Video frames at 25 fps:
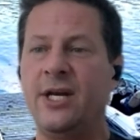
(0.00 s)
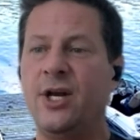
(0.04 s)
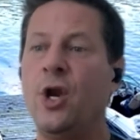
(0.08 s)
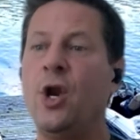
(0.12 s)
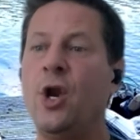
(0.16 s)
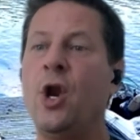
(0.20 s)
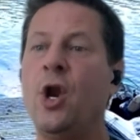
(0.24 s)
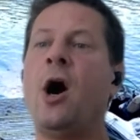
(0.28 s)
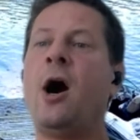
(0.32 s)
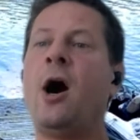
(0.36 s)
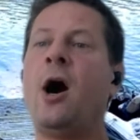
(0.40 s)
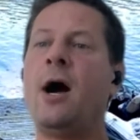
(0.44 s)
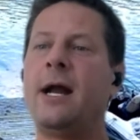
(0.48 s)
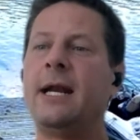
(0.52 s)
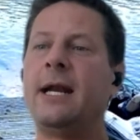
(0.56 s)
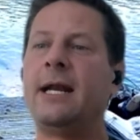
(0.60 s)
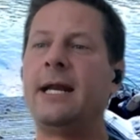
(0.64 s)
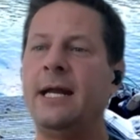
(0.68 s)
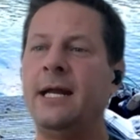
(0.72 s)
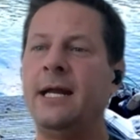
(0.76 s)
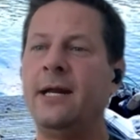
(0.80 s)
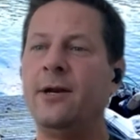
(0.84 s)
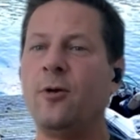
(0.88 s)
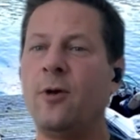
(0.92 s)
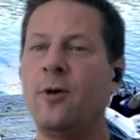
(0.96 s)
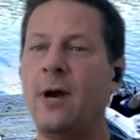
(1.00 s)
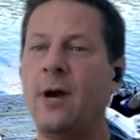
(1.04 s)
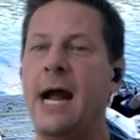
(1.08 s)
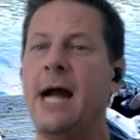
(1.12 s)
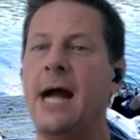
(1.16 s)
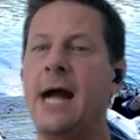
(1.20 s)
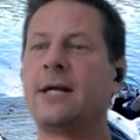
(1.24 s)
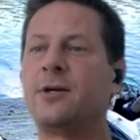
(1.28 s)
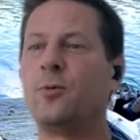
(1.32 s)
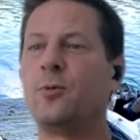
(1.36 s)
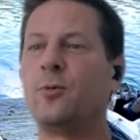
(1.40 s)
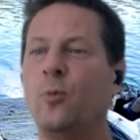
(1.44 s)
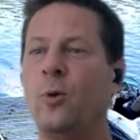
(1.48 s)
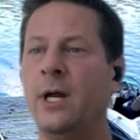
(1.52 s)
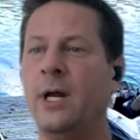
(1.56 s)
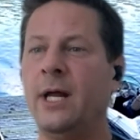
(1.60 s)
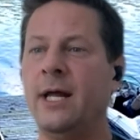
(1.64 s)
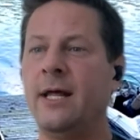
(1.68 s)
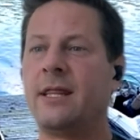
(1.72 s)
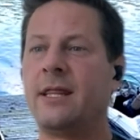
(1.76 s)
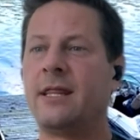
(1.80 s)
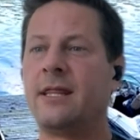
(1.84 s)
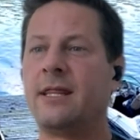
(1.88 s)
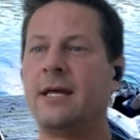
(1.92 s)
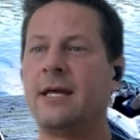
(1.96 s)
not interact
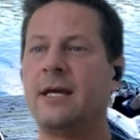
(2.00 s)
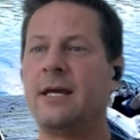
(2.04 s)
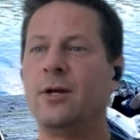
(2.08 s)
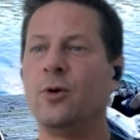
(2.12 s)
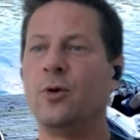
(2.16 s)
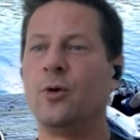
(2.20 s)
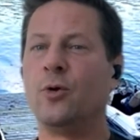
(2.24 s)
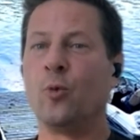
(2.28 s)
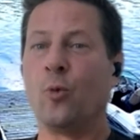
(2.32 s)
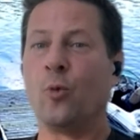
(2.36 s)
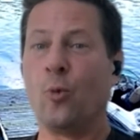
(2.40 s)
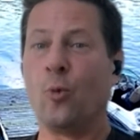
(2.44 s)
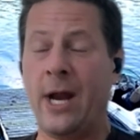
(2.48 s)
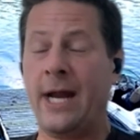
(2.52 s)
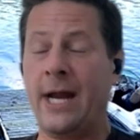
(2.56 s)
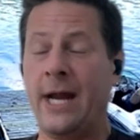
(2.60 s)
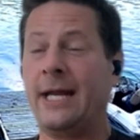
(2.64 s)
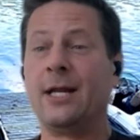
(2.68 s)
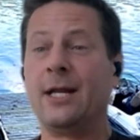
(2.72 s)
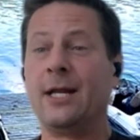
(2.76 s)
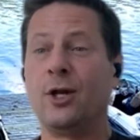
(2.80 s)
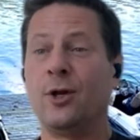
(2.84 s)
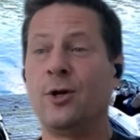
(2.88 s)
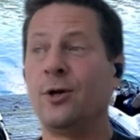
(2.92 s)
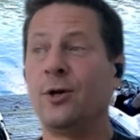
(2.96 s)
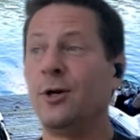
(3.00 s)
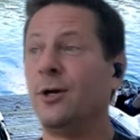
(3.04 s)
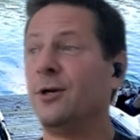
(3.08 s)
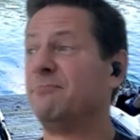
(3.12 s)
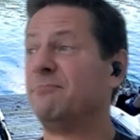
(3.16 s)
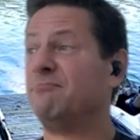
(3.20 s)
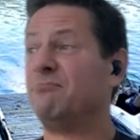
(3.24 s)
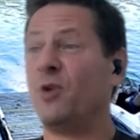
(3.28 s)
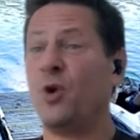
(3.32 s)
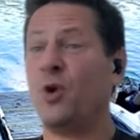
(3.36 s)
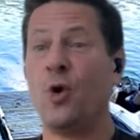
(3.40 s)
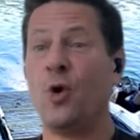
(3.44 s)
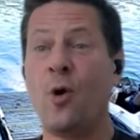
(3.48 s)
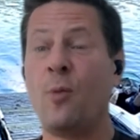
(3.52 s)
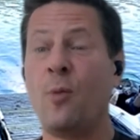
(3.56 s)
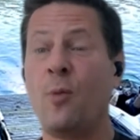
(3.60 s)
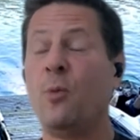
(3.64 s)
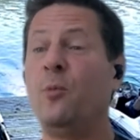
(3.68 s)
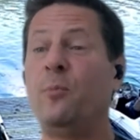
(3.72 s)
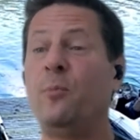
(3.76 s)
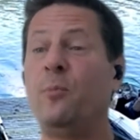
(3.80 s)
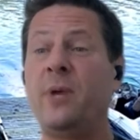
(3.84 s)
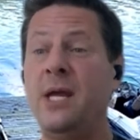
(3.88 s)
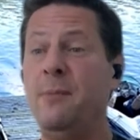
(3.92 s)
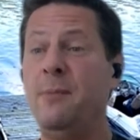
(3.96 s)
with regular
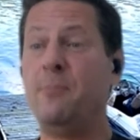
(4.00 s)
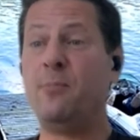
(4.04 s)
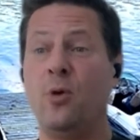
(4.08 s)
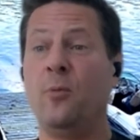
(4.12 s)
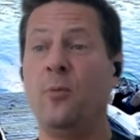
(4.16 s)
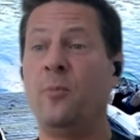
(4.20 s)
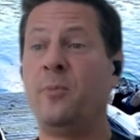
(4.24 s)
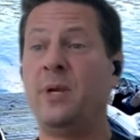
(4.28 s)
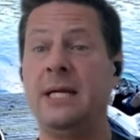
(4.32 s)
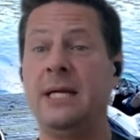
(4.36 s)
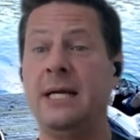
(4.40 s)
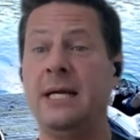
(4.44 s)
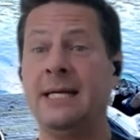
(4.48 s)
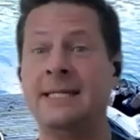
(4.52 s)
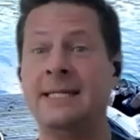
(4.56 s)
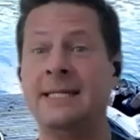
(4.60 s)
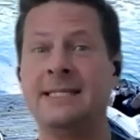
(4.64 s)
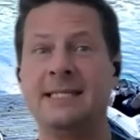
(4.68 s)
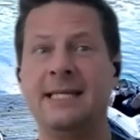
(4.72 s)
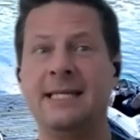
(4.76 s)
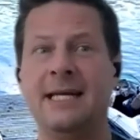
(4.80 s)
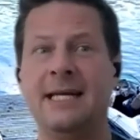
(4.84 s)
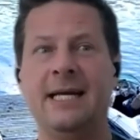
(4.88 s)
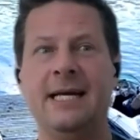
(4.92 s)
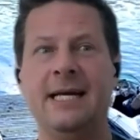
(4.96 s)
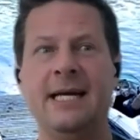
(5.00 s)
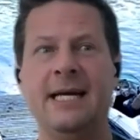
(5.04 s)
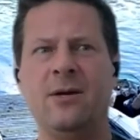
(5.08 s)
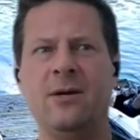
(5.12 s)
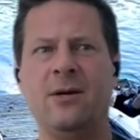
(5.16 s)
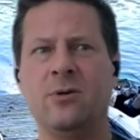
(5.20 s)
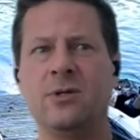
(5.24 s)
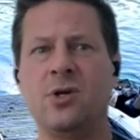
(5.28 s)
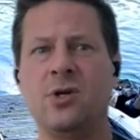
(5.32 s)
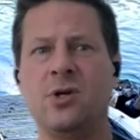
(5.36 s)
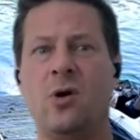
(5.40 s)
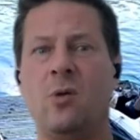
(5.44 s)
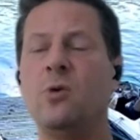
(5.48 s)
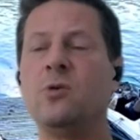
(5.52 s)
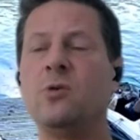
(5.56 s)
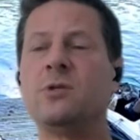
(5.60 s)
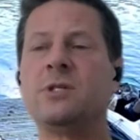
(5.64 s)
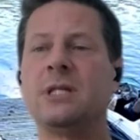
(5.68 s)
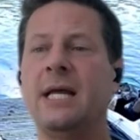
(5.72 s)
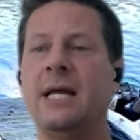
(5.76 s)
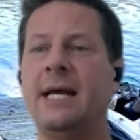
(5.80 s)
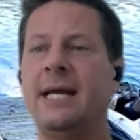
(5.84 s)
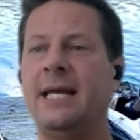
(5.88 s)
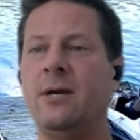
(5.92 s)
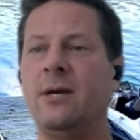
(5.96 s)
normal people, because it was
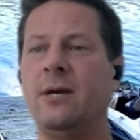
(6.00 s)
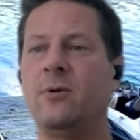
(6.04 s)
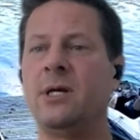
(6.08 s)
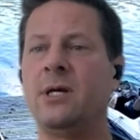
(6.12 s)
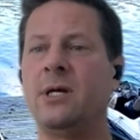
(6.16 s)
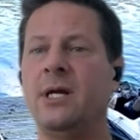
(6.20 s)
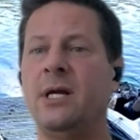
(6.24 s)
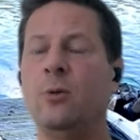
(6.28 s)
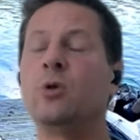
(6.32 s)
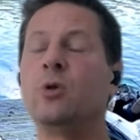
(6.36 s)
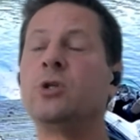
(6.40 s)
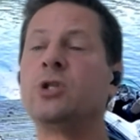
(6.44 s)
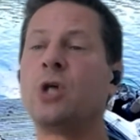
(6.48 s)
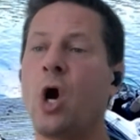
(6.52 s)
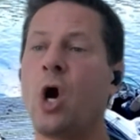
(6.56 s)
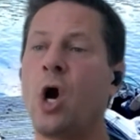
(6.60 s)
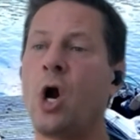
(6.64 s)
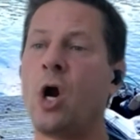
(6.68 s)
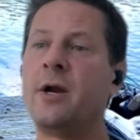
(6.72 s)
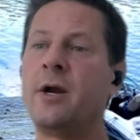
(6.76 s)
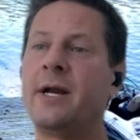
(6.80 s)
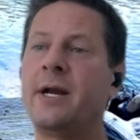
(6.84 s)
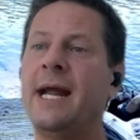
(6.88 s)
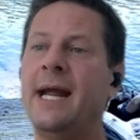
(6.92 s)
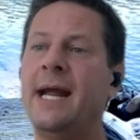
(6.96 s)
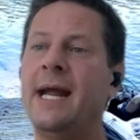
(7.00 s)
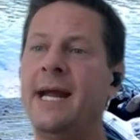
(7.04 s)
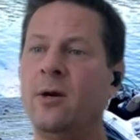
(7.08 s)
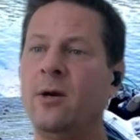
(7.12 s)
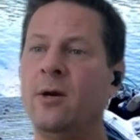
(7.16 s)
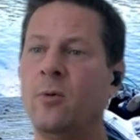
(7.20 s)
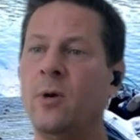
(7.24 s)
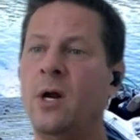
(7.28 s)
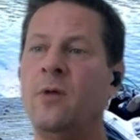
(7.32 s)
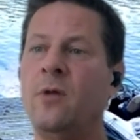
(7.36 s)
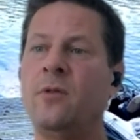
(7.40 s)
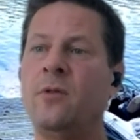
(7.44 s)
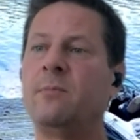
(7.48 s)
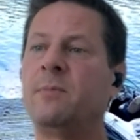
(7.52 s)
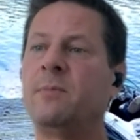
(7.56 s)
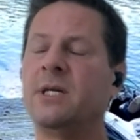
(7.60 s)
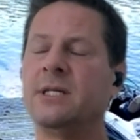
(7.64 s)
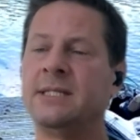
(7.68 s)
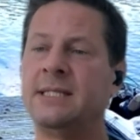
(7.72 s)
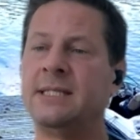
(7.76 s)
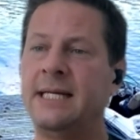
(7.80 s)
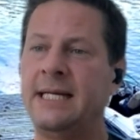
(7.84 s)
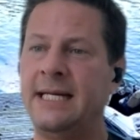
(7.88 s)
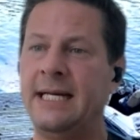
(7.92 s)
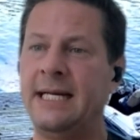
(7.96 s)
almost like it was hard to hang around them
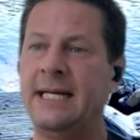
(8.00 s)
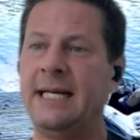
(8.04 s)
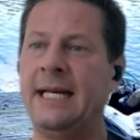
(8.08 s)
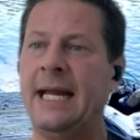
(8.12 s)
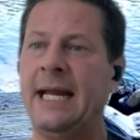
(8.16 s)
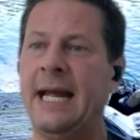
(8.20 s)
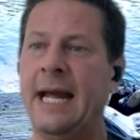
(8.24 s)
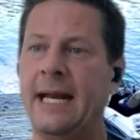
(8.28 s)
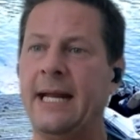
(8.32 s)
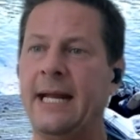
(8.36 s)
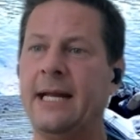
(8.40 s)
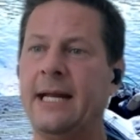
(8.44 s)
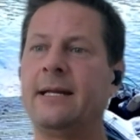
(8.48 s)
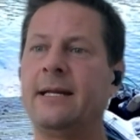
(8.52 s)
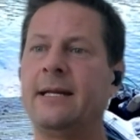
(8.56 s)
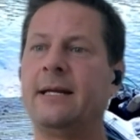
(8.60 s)
because they didn't get it.